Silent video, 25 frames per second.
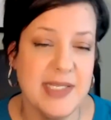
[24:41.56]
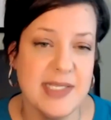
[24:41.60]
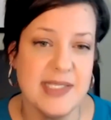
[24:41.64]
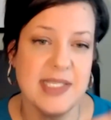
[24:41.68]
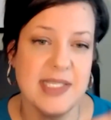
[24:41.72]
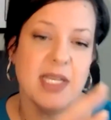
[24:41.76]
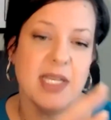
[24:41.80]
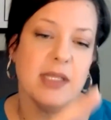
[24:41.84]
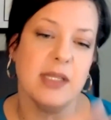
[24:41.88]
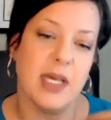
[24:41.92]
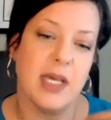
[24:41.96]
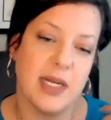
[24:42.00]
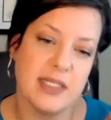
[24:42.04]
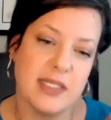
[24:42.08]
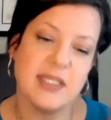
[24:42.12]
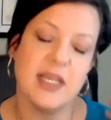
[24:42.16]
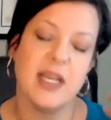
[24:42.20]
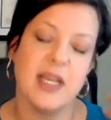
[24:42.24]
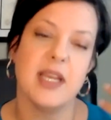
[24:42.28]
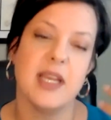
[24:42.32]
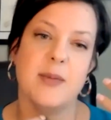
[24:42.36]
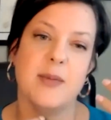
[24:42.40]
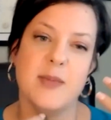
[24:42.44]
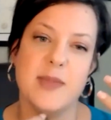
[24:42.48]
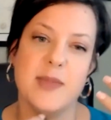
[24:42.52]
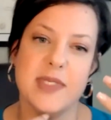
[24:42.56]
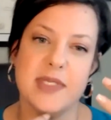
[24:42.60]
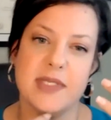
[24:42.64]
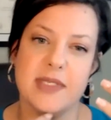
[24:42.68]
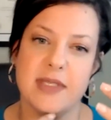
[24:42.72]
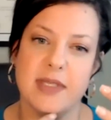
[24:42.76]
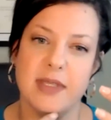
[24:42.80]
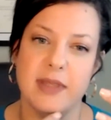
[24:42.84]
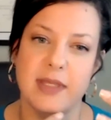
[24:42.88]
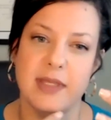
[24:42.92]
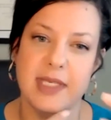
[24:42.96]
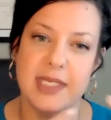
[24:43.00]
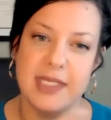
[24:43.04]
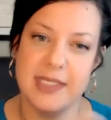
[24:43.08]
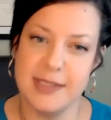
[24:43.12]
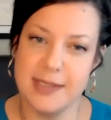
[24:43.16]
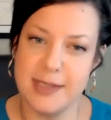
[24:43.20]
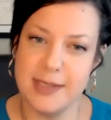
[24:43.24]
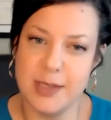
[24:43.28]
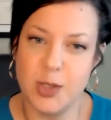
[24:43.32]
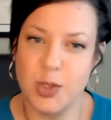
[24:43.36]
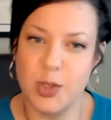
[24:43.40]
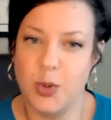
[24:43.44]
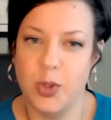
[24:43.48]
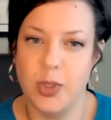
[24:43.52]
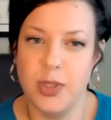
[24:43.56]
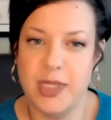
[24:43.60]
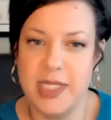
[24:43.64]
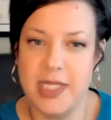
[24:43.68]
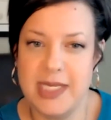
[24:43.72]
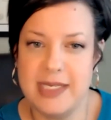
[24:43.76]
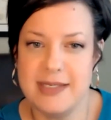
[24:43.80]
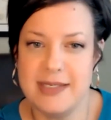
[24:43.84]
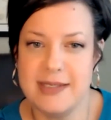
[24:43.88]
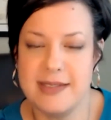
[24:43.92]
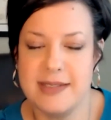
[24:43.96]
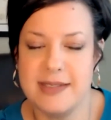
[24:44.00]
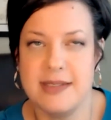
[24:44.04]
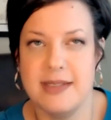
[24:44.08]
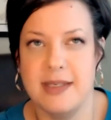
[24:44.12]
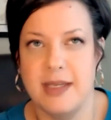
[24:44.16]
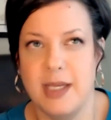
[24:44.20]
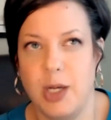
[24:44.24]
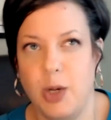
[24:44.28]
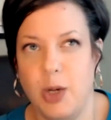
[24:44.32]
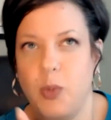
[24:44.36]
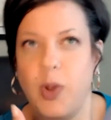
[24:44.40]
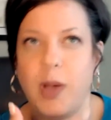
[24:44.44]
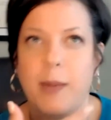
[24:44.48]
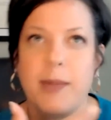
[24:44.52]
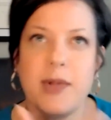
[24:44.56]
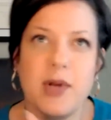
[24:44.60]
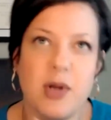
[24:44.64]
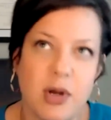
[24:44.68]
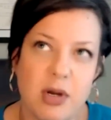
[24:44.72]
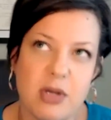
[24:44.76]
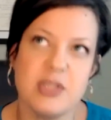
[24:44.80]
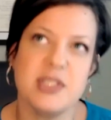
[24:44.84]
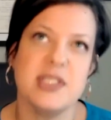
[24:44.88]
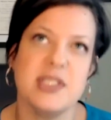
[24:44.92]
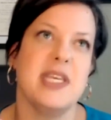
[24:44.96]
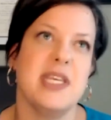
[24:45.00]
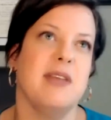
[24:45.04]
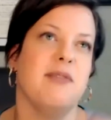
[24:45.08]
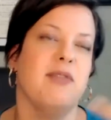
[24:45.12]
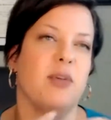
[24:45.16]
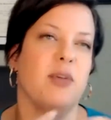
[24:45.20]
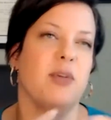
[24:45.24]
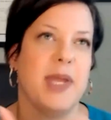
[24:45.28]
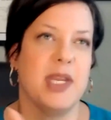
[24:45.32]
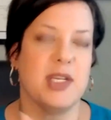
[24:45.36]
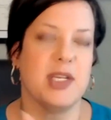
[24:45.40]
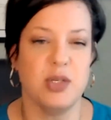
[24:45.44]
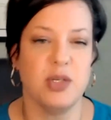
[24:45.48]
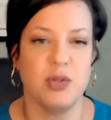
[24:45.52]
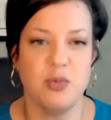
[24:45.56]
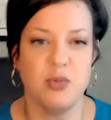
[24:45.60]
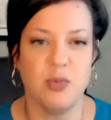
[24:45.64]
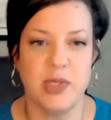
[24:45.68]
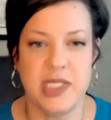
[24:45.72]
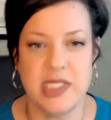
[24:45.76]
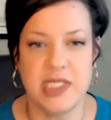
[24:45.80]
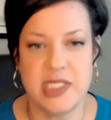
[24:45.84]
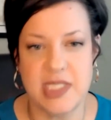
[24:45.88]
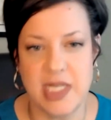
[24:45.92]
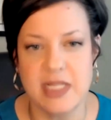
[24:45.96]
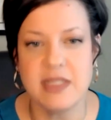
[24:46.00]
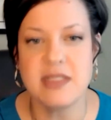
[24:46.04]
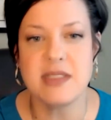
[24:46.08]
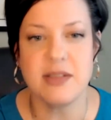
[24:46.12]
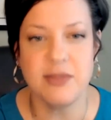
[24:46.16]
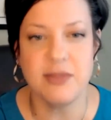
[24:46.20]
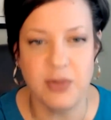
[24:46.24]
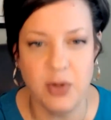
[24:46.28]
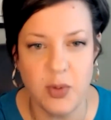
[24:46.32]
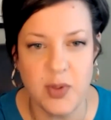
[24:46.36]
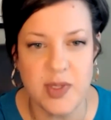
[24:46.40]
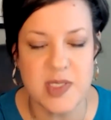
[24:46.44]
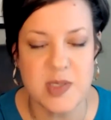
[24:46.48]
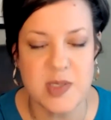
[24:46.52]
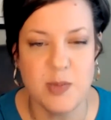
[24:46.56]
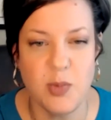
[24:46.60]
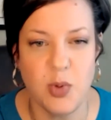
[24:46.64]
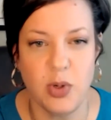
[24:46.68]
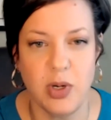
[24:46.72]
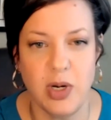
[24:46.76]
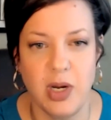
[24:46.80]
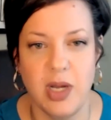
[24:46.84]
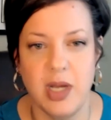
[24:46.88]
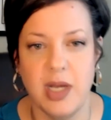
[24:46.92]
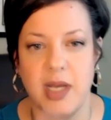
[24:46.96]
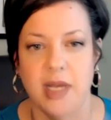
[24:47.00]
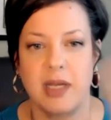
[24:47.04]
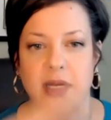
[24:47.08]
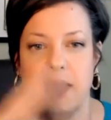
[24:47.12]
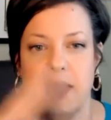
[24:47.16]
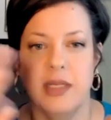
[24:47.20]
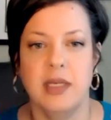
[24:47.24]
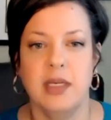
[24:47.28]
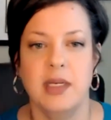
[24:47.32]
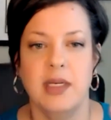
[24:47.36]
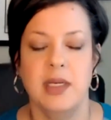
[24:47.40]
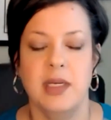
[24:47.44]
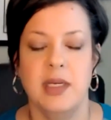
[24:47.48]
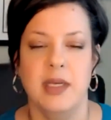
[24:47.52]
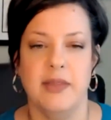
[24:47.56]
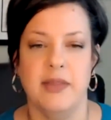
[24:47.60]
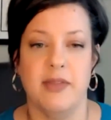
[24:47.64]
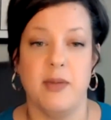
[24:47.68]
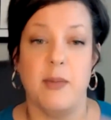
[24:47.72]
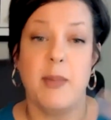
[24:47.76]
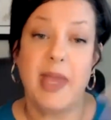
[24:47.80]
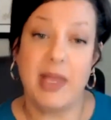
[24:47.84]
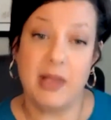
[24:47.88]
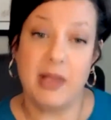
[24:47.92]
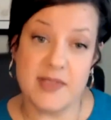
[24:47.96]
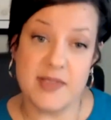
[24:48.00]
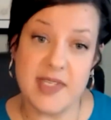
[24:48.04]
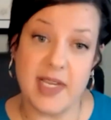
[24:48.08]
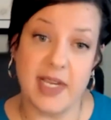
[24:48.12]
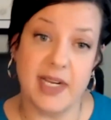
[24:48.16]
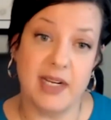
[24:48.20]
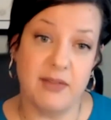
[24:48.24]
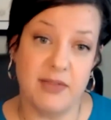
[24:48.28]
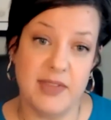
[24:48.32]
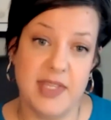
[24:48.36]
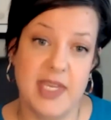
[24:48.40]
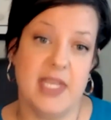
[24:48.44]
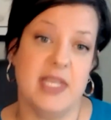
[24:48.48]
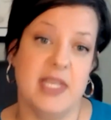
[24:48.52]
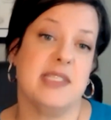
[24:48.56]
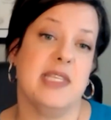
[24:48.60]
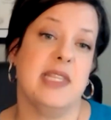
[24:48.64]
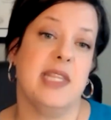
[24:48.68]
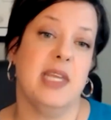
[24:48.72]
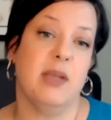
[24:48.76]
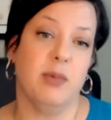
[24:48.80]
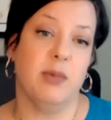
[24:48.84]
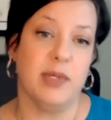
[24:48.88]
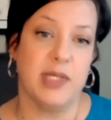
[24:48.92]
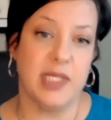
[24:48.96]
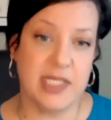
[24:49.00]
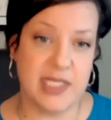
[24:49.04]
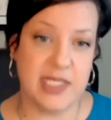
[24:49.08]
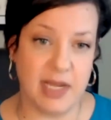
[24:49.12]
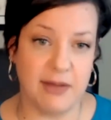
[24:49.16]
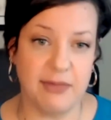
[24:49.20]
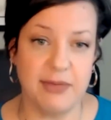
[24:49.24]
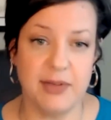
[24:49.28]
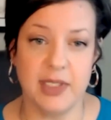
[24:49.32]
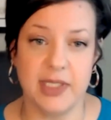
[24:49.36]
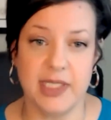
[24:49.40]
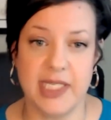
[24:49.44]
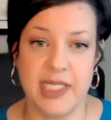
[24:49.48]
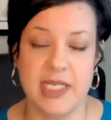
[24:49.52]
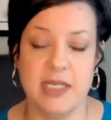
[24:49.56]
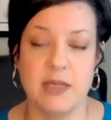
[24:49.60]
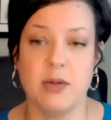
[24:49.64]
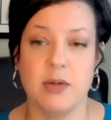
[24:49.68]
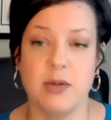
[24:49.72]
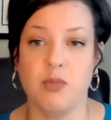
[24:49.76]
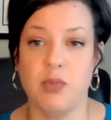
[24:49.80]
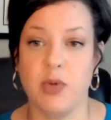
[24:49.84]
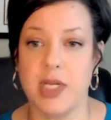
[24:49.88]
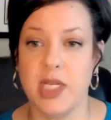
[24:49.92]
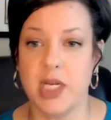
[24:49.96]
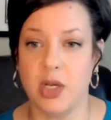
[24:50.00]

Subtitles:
to see. A lot of times these these, webinars and the information really tends to focus more on the male side of things. And they really definitely,